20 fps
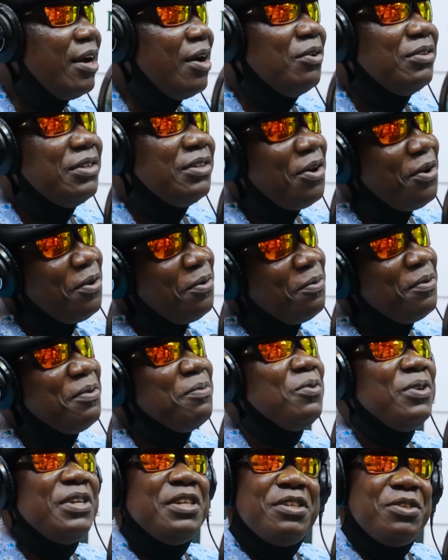Oh
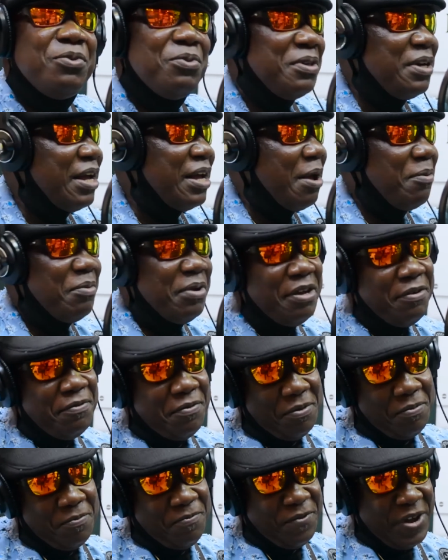no,
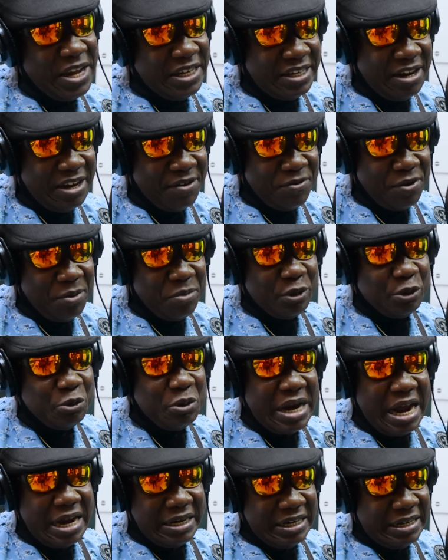first and foremost,
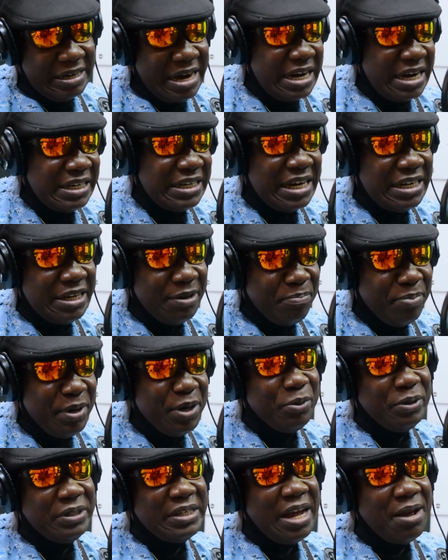when I they write and they
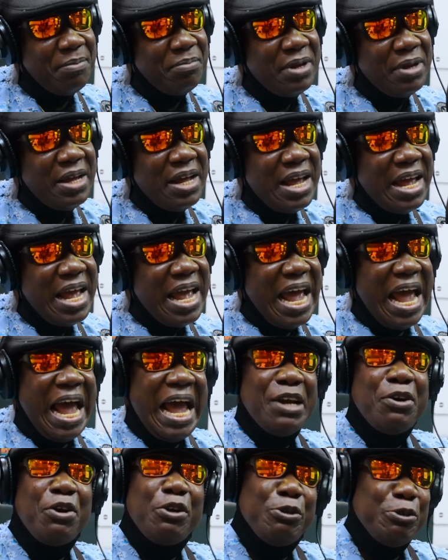play with them,
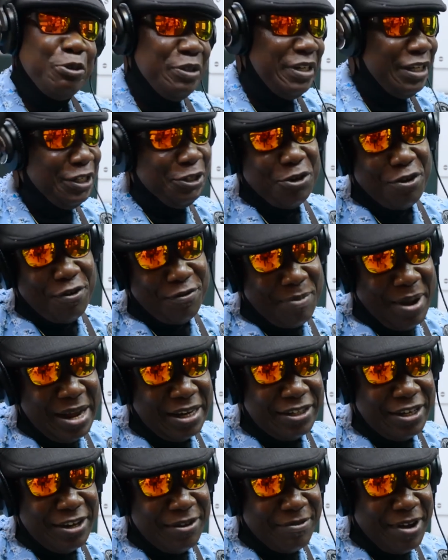I'm not too sure of
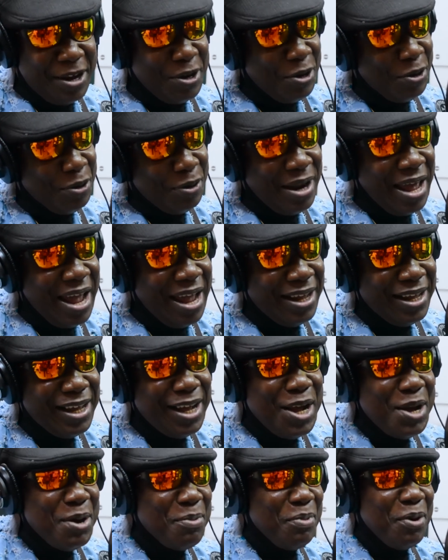myself, I'm not gonna lie.
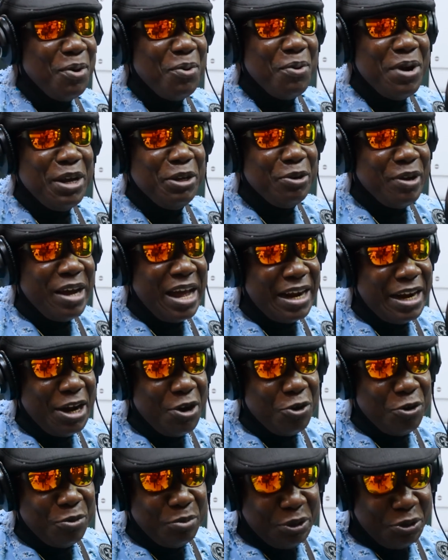But when you carry
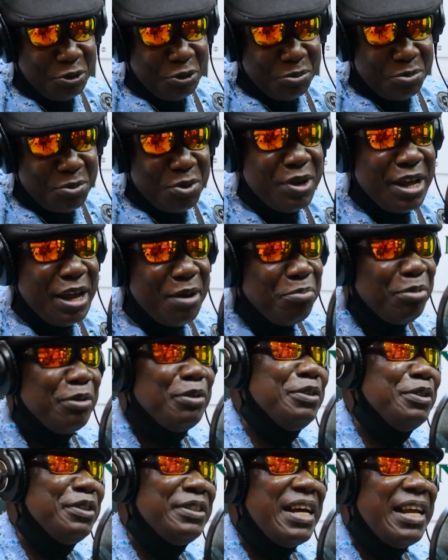and go meet to Bonga
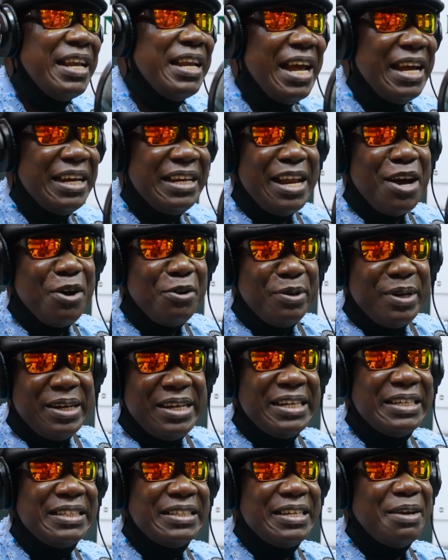producer like Laolo
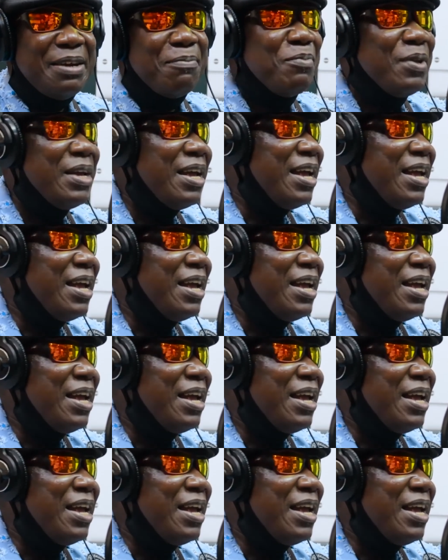Ikenze,